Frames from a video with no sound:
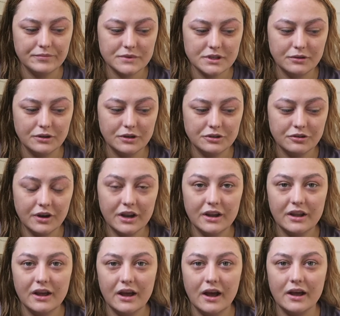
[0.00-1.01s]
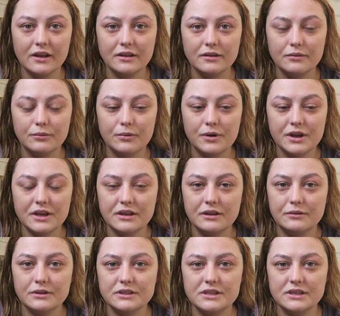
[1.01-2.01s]
So I tried it, and what you
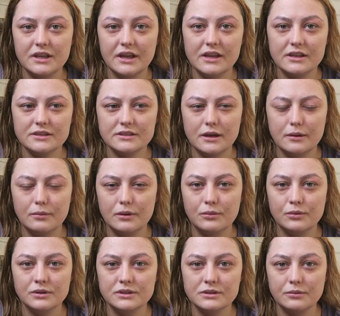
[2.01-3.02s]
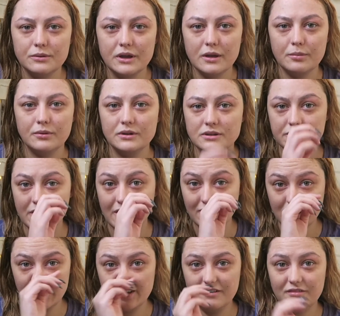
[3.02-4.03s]
do is you take this tablet once a week, but it's
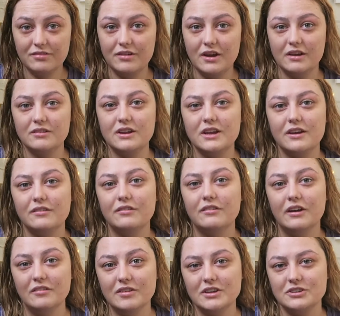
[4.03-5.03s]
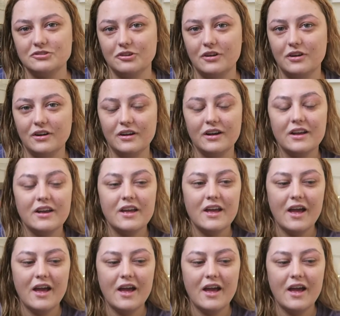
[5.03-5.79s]
very, very, very strong.